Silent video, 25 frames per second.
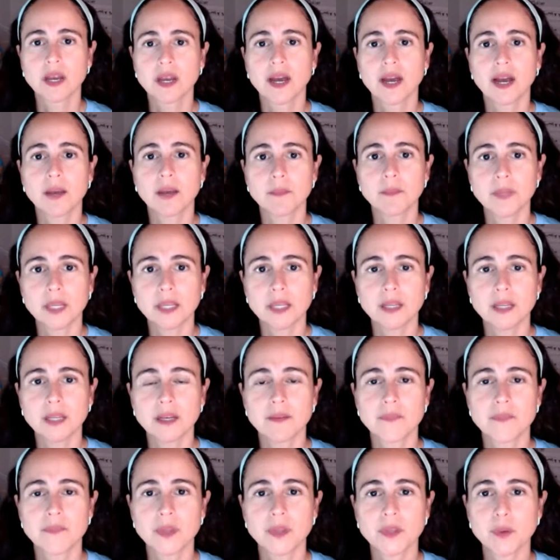I
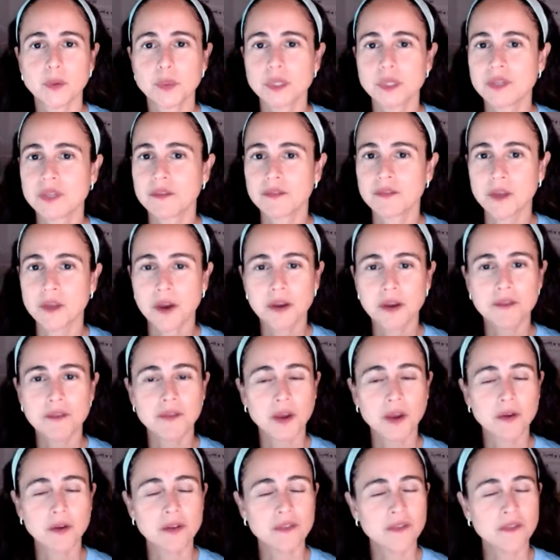mean, there was a very,
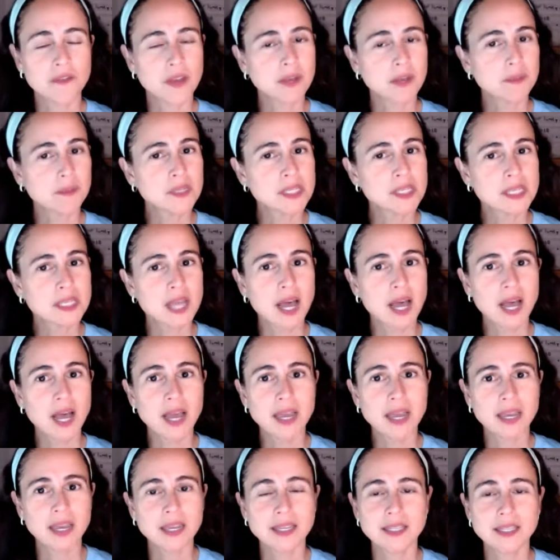very famous
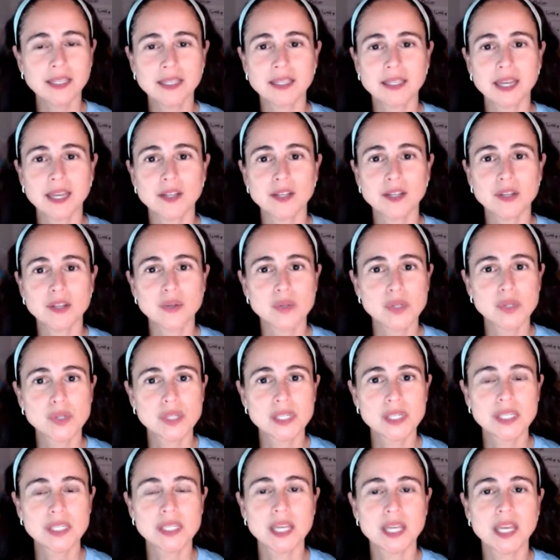guy that used
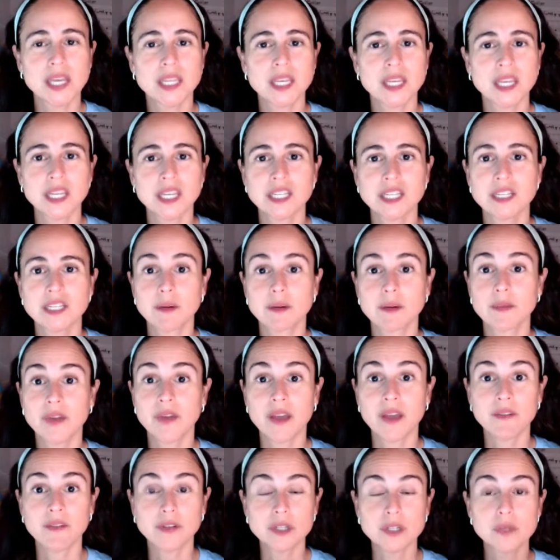to say the kingdom of
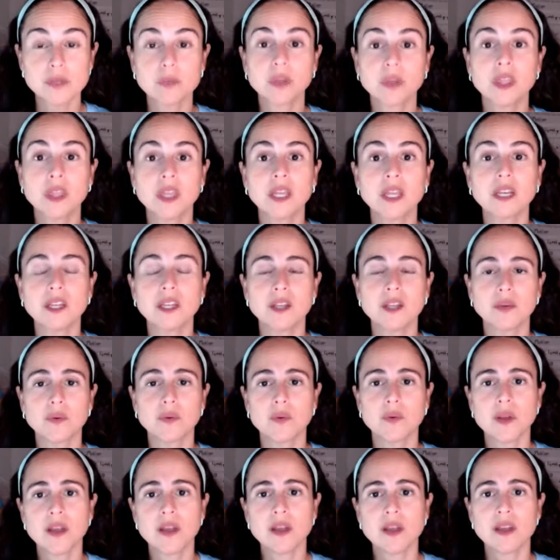heaven is within you.